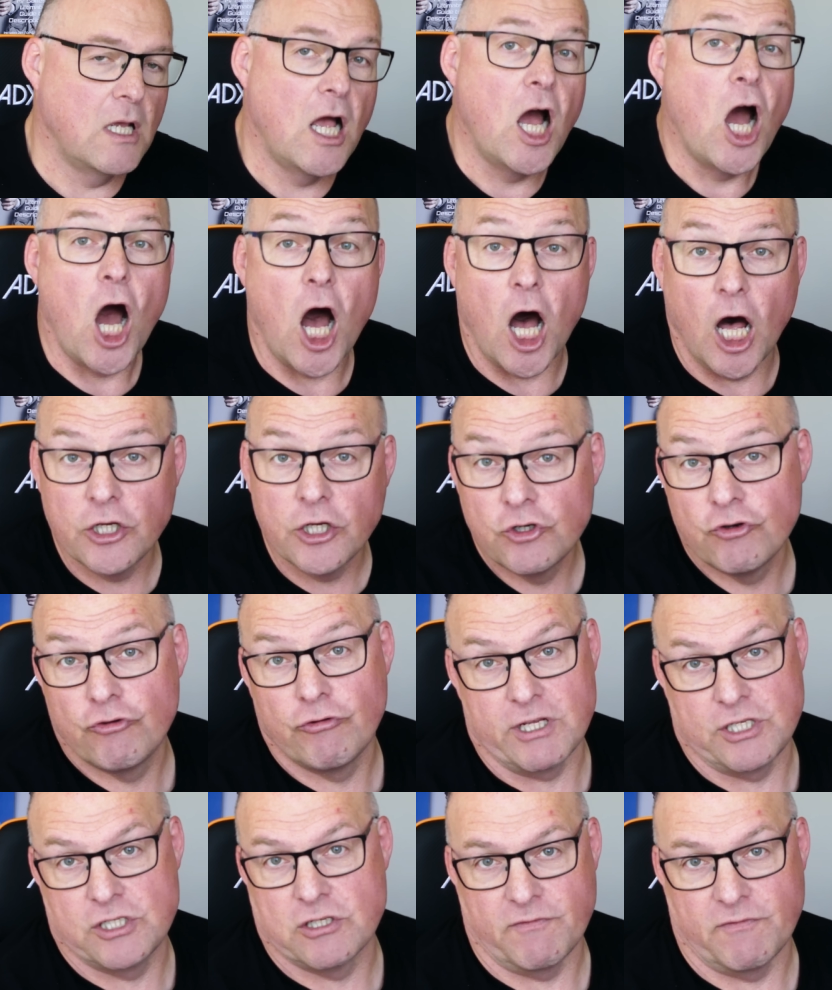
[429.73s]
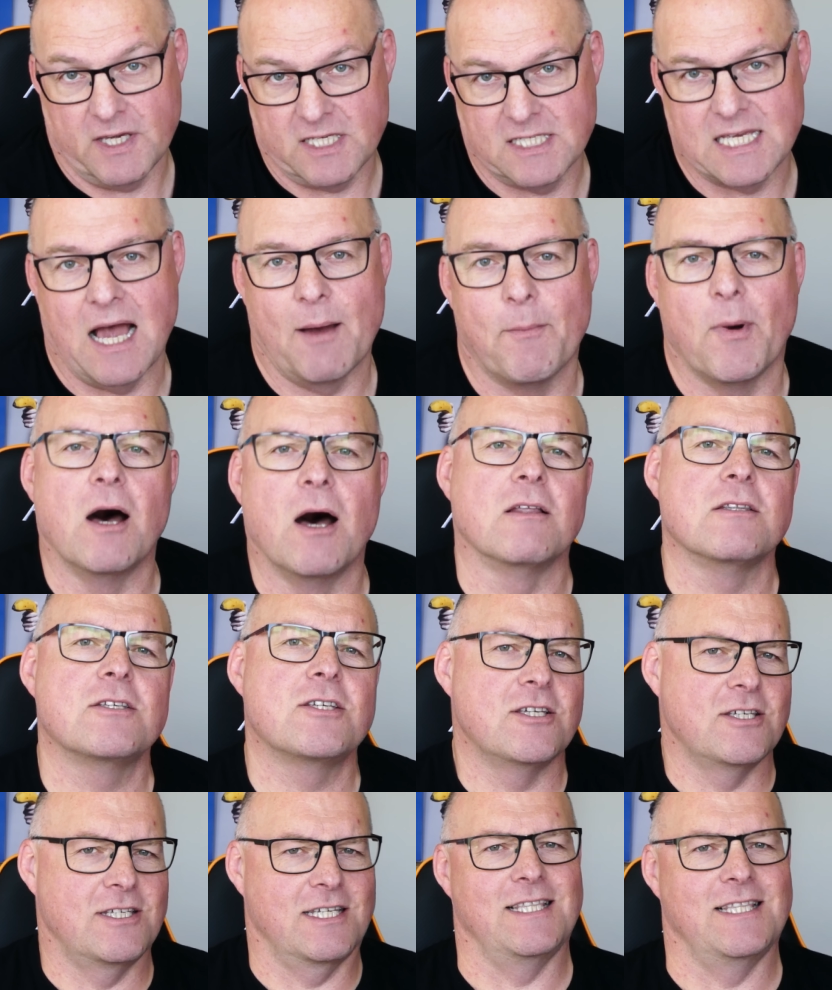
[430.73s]
hundreds of exam
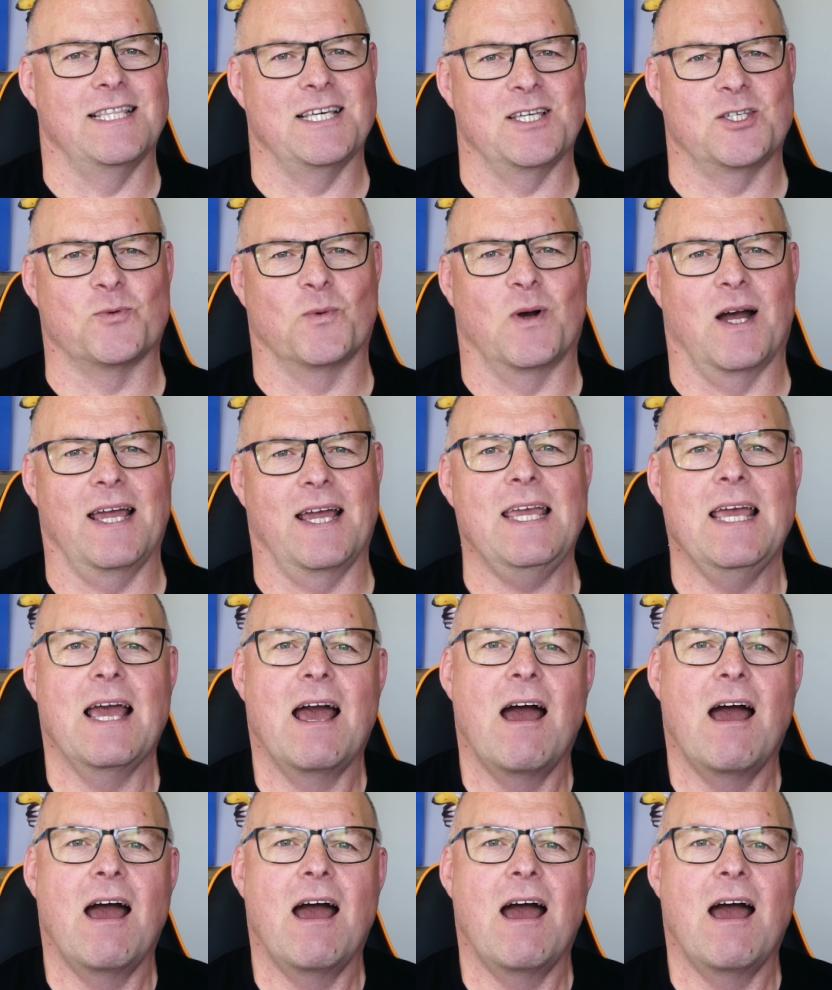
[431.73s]
answers in this way,